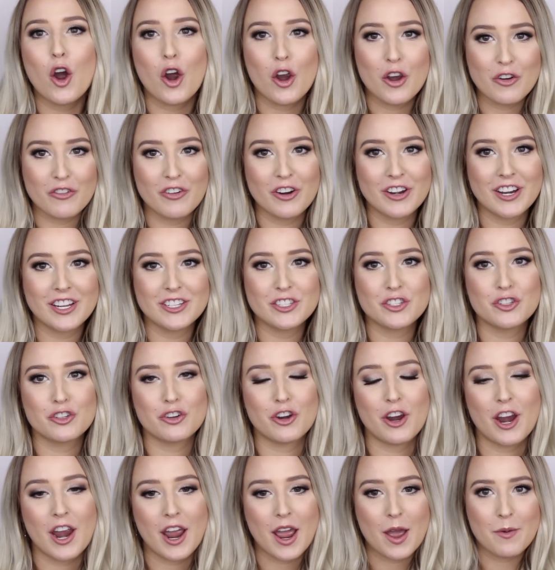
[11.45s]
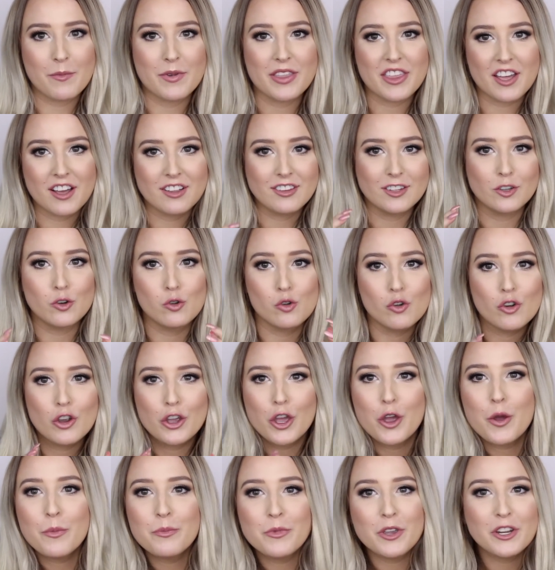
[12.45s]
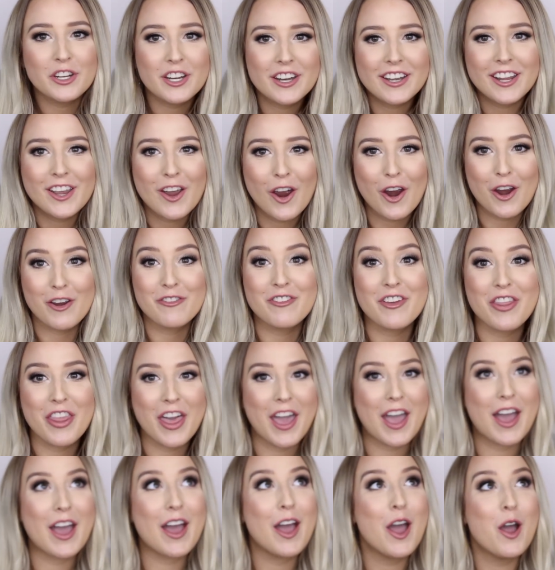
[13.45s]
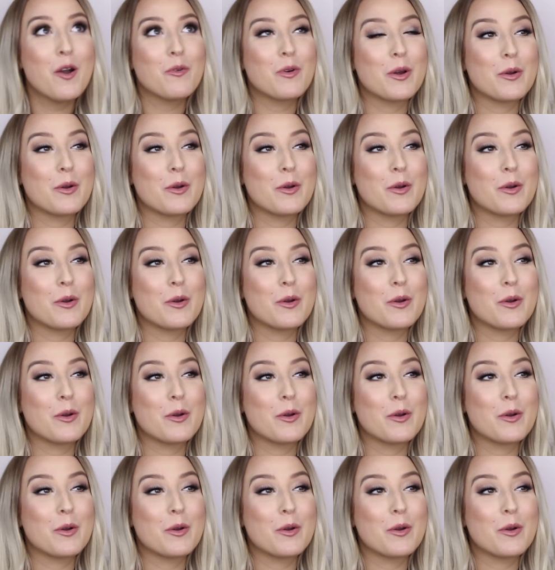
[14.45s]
over on Instagram with our little community over there